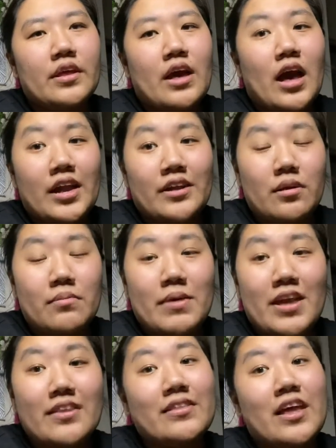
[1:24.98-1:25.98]
item
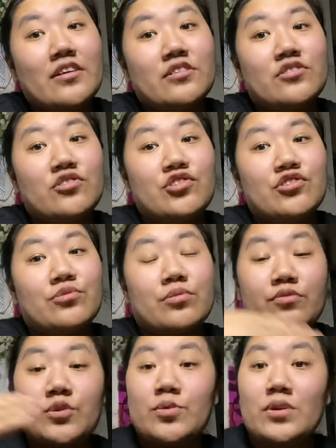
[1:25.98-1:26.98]
and then just
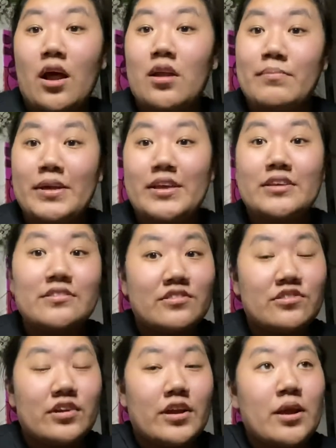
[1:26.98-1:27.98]
review it on my
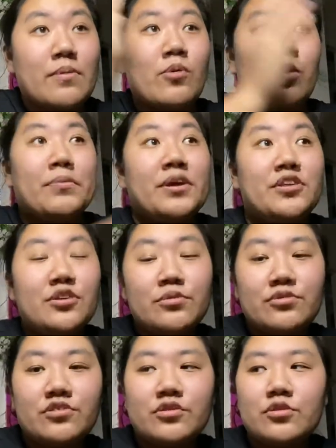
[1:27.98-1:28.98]
Instagram or my
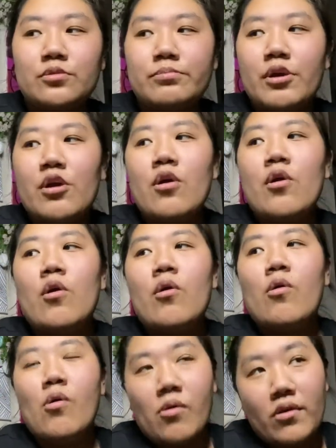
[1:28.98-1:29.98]
YouTube,
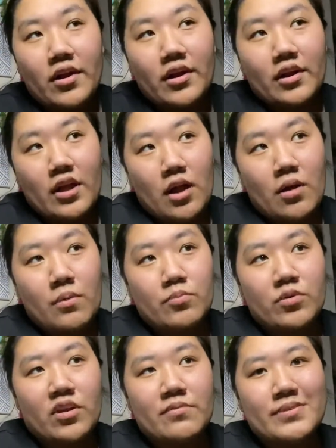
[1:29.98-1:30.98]
or
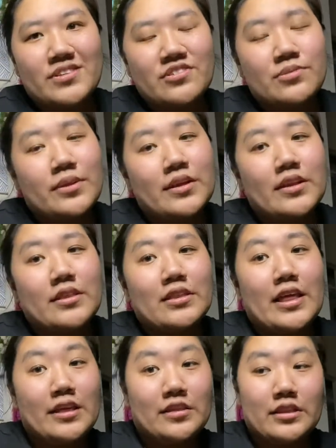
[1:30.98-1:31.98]
what I've been doing
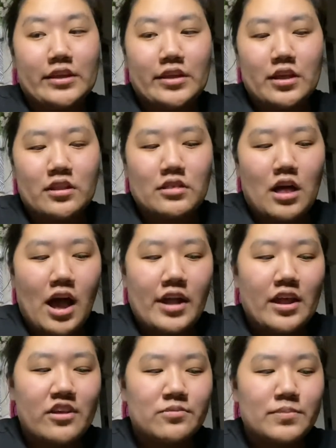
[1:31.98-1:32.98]
lately a lot
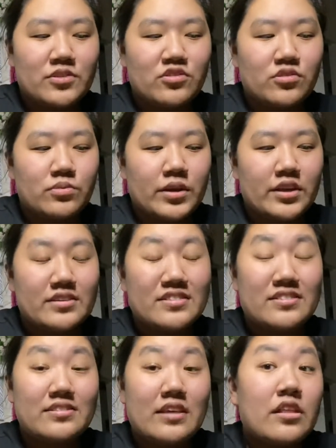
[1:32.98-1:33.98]
has been doing
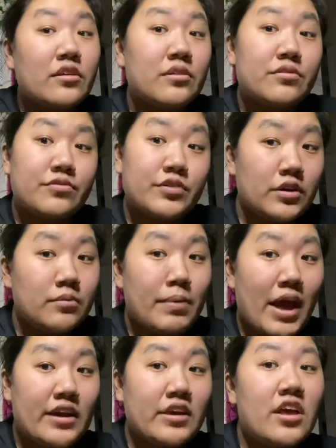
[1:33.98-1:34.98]
seller
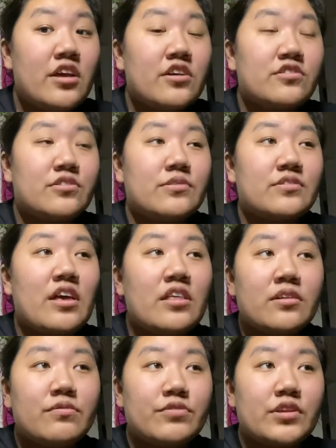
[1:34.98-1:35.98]
feedback. So
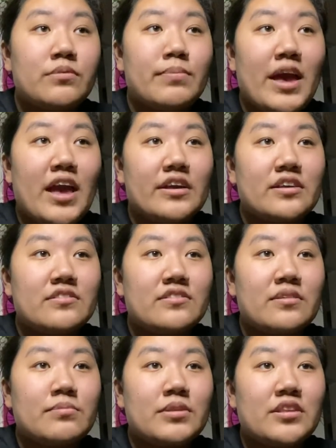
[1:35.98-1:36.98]
seller feedback is
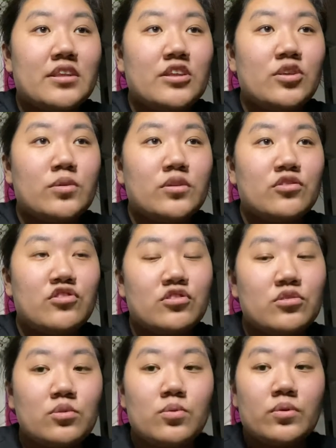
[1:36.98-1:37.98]
something that you can
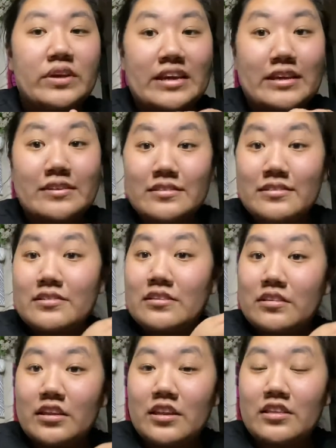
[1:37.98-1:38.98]
do
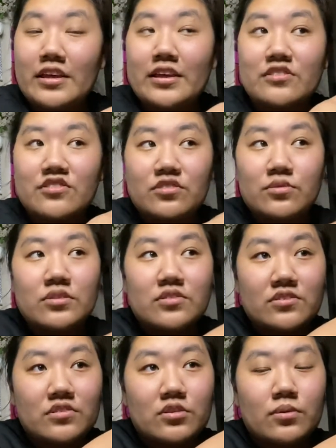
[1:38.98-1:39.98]
instantly, like as soon
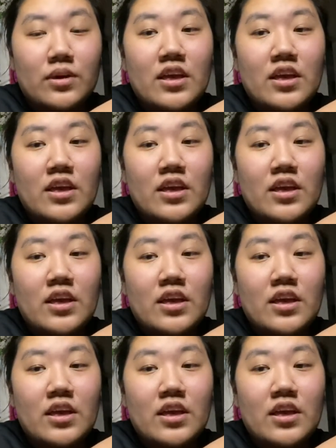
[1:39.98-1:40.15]
as you